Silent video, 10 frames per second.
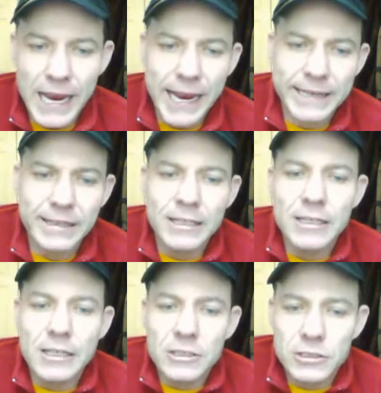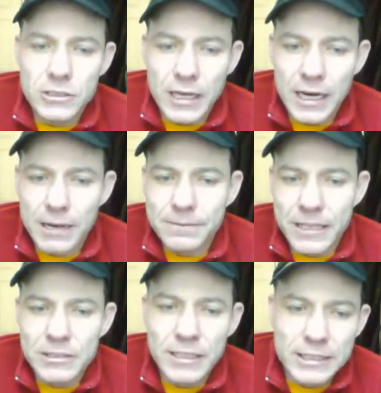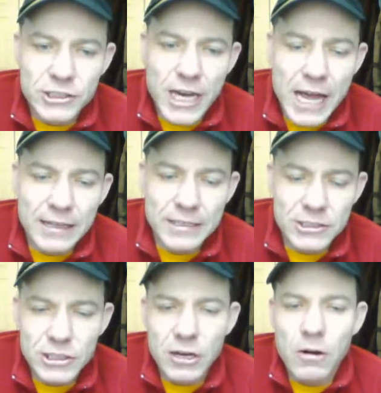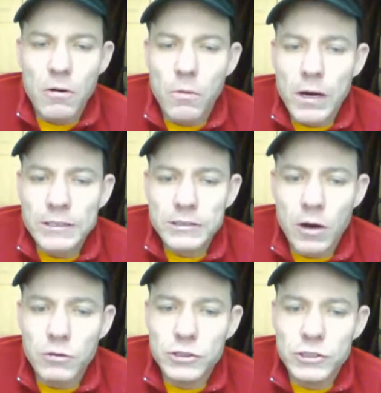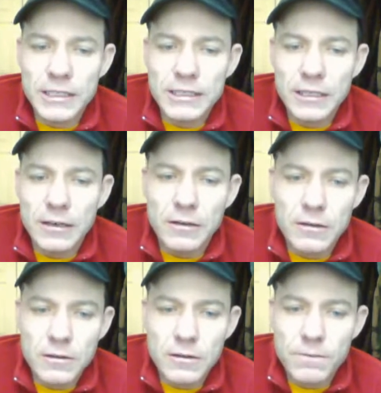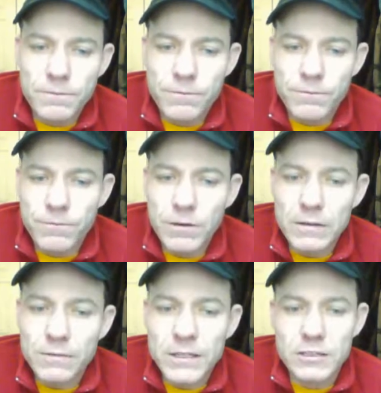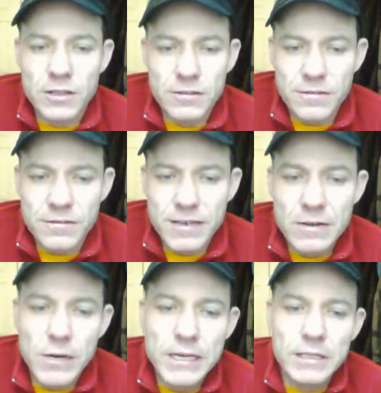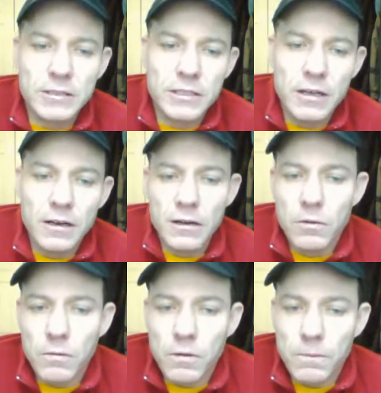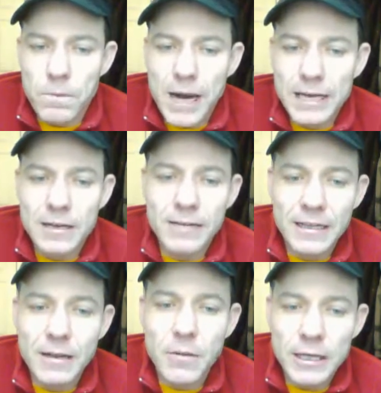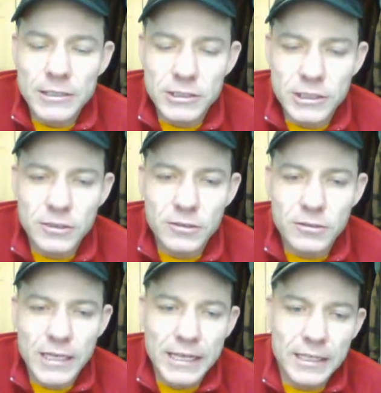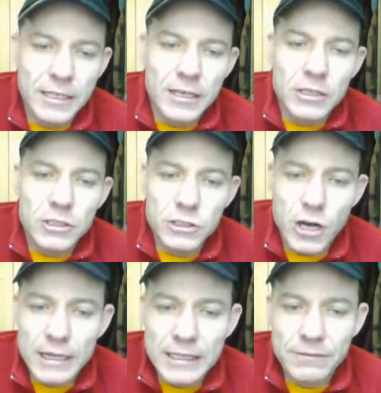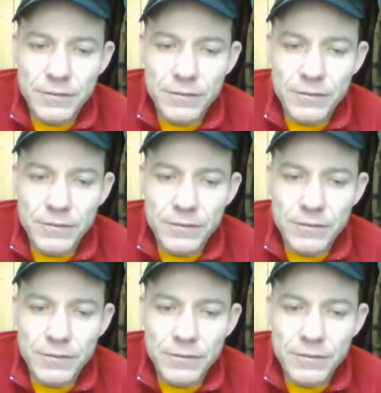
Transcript: And Wrestling Challenge was hosted for the first 3 weeks by Gorilla Monsoon and Johnny